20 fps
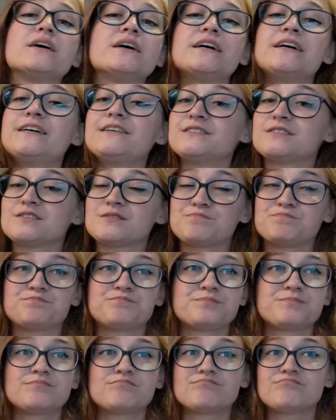It's
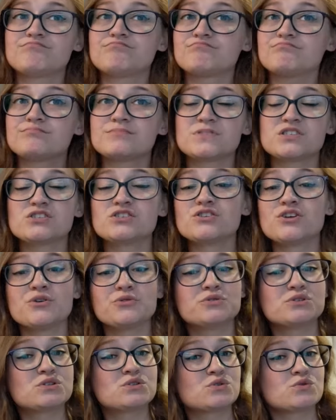
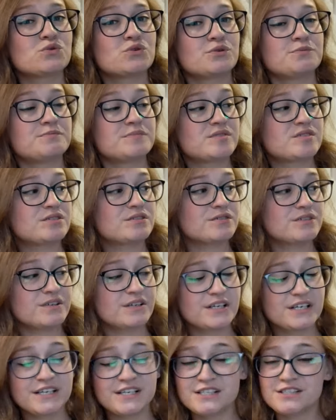snowstorms.
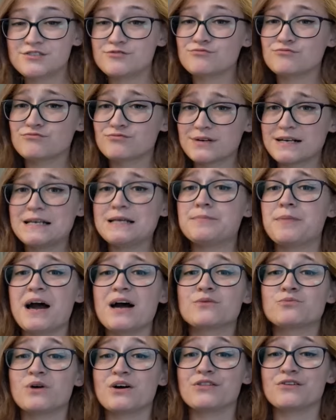It's really
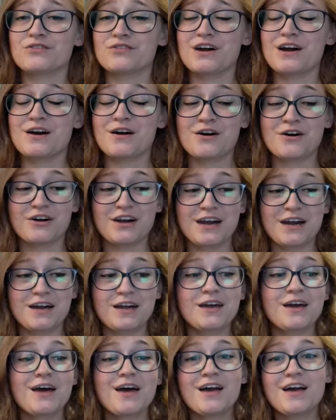bad weather there,
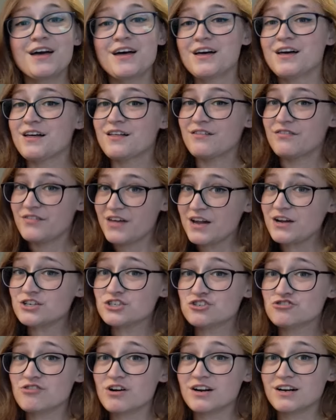okay? They are
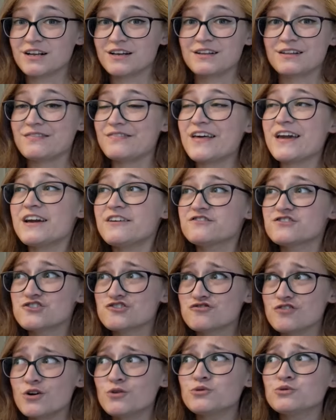struggling. They have
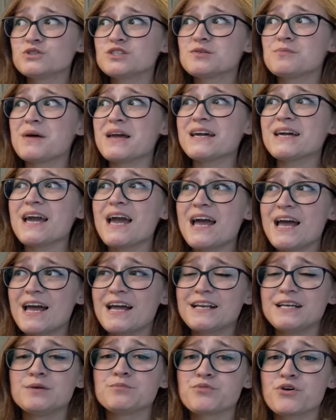struggled to make
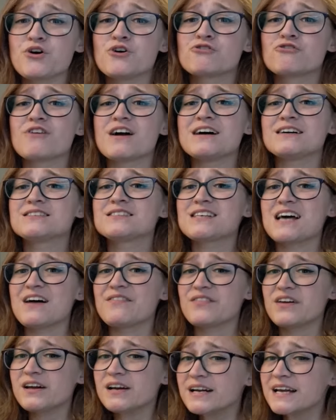any progress,
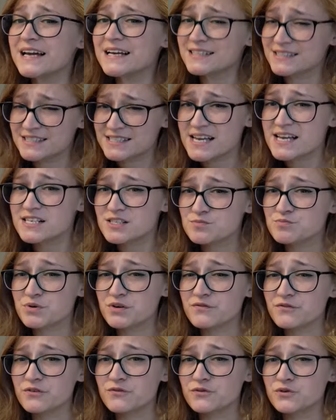and they are getting
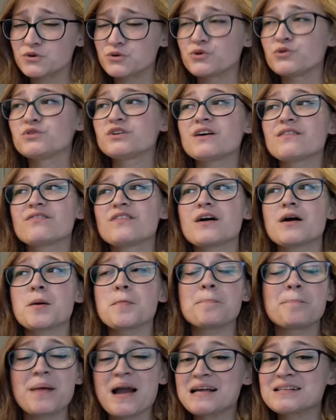desperate for food. They're
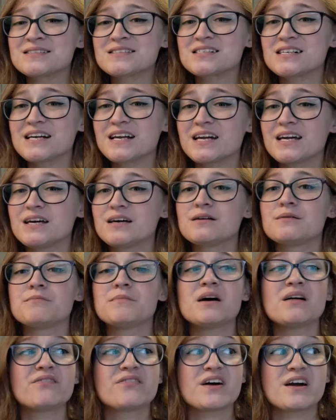abandoning
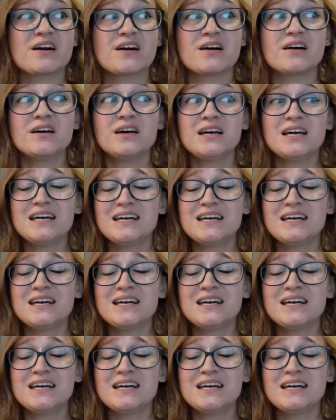him. They're